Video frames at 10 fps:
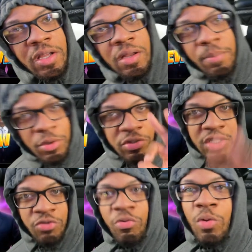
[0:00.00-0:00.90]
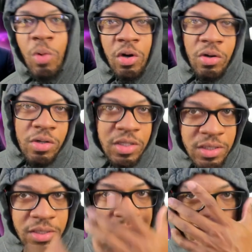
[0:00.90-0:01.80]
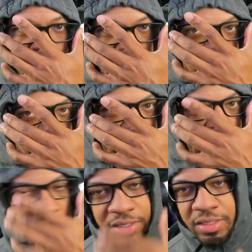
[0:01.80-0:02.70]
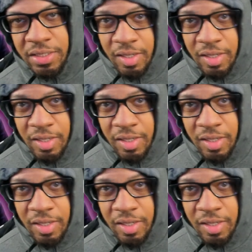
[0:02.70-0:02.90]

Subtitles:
I'm gonna use these three words in a sentence,